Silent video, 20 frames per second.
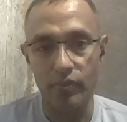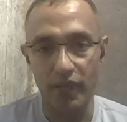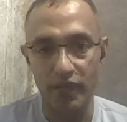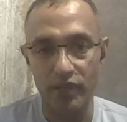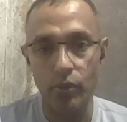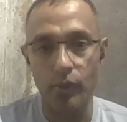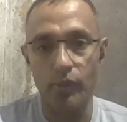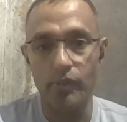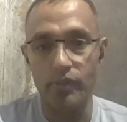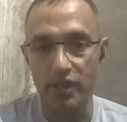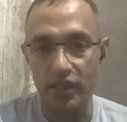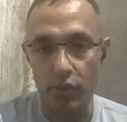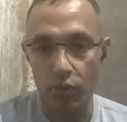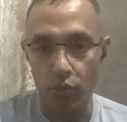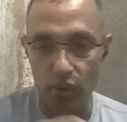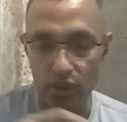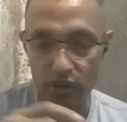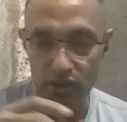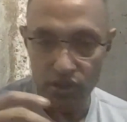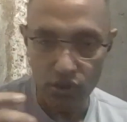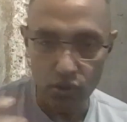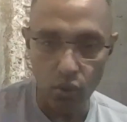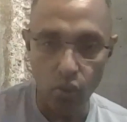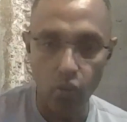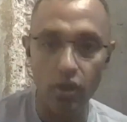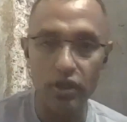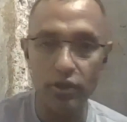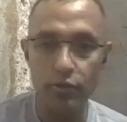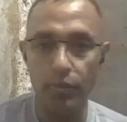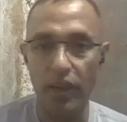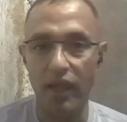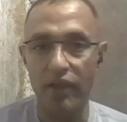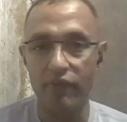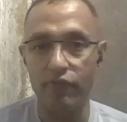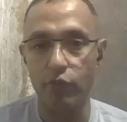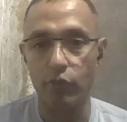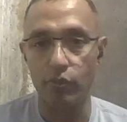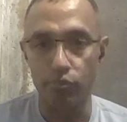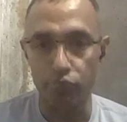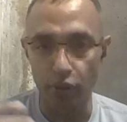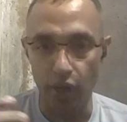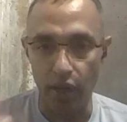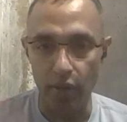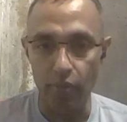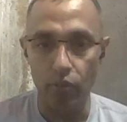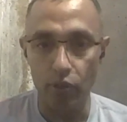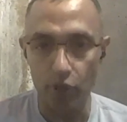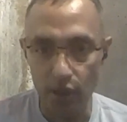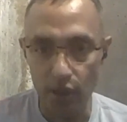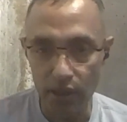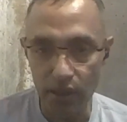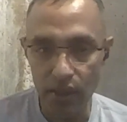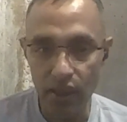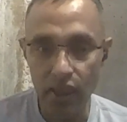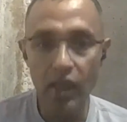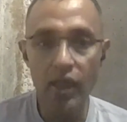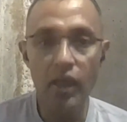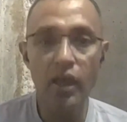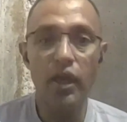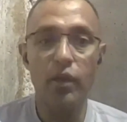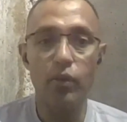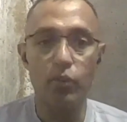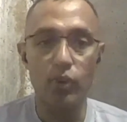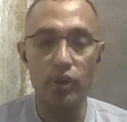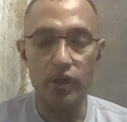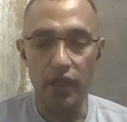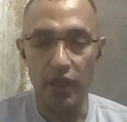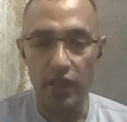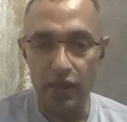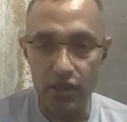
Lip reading: That's why we said we're a storage platform primarily, with the